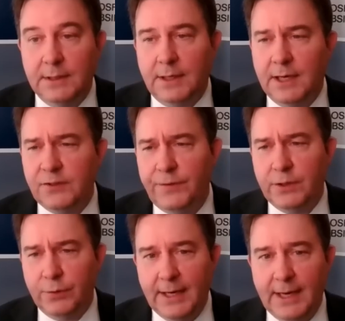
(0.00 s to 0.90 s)
OSFI
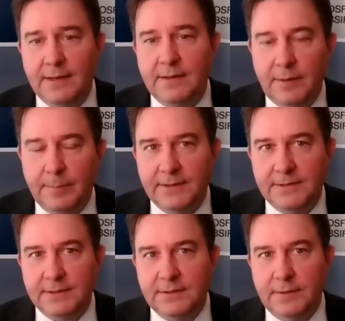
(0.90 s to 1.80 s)
created the
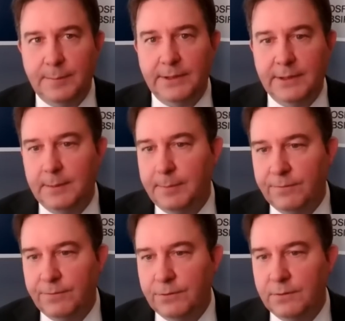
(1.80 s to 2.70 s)
Domestic Stability
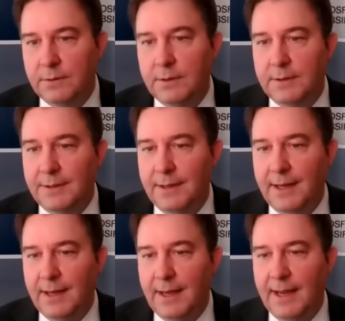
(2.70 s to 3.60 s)
Buffer
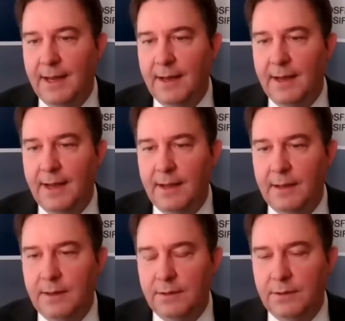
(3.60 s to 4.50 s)

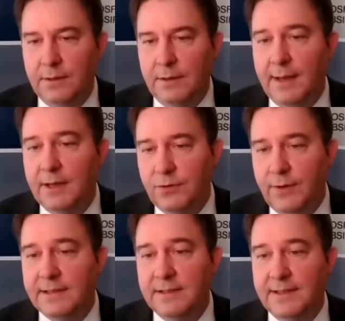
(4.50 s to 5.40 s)
to
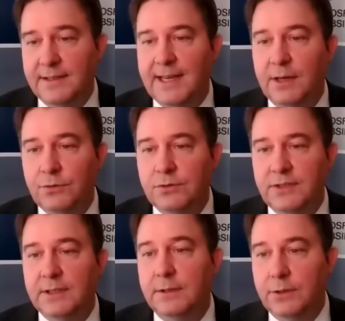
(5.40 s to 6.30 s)
act as a
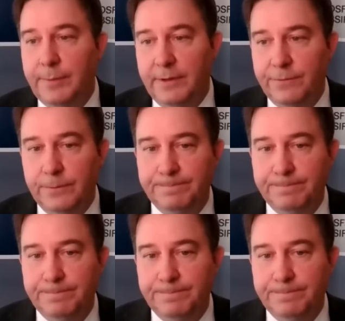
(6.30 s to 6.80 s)
counter-cyclical buffer.